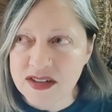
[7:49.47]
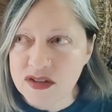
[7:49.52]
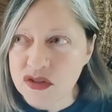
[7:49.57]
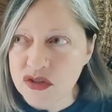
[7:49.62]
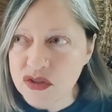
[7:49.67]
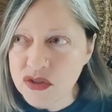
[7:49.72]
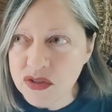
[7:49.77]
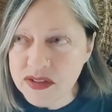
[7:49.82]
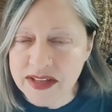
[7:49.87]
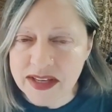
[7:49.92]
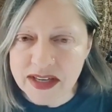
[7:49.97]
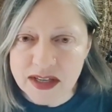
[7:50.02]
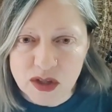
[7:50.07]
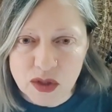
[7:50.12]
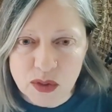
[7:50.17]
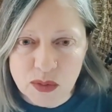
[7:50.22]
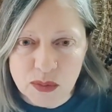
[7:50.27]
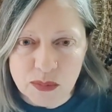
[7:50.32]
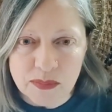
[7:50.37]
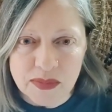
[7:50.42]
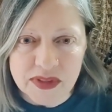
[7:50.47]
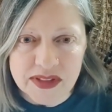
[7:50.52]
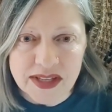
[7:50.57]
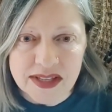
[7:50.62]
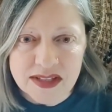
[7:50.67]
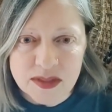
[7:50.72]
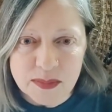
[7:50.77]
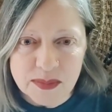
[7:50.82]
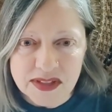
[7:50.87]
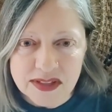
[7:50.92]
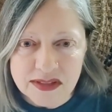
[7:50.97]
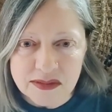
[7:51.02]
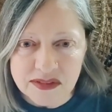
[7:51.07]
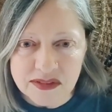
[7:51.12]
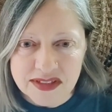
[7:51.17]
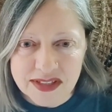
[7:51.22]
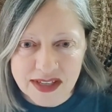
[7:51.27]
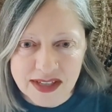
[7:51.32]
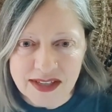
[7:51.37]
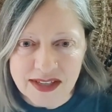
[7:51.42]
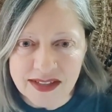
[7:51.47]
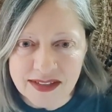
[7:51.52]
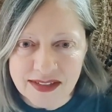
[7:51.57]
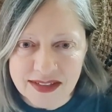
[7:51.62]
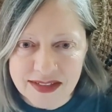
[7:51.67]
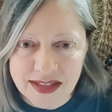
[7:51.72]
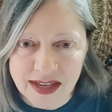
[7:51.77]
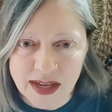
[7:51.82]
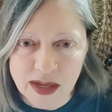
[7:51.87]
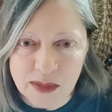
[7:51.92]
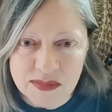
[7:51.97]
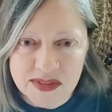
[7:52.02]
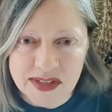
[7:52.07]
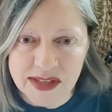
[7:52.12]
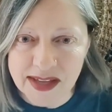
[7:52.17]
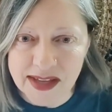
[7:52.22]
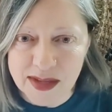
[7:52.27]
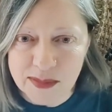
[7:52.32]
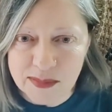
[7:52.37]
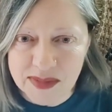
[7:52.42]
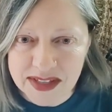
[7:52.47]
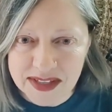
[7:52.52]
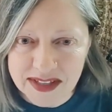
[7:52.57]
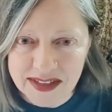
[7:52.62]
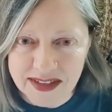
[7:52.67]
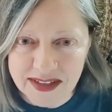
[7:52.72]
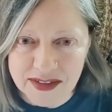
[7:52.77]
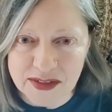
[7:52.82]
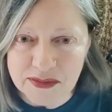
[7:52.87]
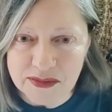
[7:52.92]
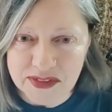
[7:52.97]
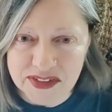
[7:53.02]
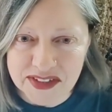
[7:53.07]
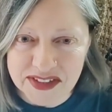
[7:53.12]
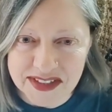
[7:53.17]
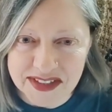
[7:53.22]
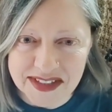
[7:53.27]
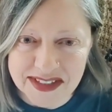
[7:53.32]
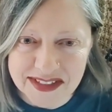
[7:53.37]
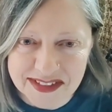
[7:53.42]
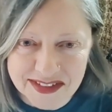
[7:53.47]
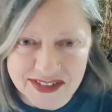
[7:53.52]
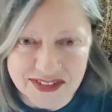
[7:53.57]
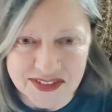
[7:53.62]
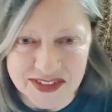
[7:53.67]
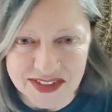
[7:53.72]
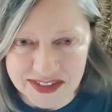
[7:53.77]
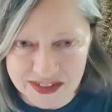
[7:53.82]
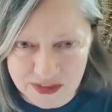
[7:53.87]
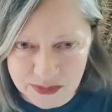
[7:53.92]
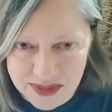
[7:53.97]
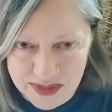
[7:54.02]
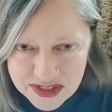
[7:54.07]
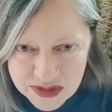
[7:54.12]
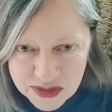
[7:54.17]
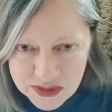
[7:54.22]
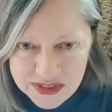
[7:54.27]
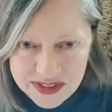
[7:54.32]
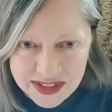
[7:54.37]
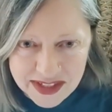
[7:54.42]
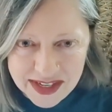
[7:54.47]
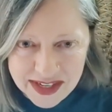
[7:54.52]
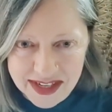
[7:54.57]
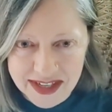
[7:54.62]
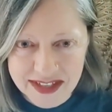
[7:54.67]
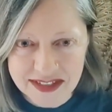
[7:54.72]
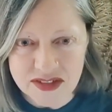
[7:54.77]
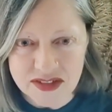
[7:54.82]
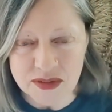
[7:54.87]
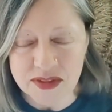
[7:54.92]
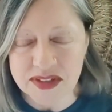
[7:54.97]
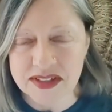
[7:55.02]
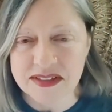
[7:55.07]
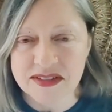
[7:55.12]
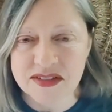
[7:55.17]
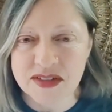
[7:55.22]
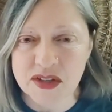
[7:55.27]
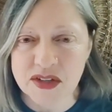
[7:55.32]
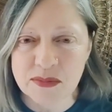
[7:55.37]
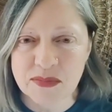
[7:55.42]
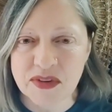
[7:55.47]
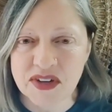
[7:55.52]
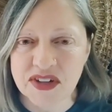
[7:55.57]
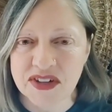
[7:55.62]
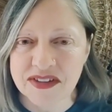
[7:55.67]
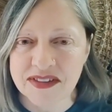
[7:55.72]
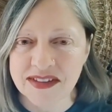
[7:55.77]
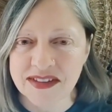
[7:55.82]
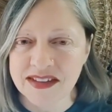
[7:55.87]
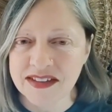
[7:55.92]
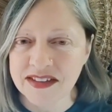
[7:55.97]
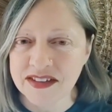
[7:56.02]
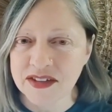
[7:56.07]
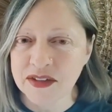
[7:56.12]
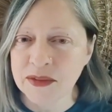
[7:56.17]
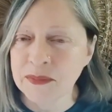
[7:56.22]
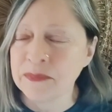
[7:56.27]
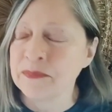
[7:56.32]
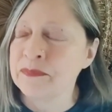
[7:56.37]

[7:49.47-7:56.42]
shoot that arrow, but that's because we're taking the time to aim it carefully during the retrograde, during the dark part of the year.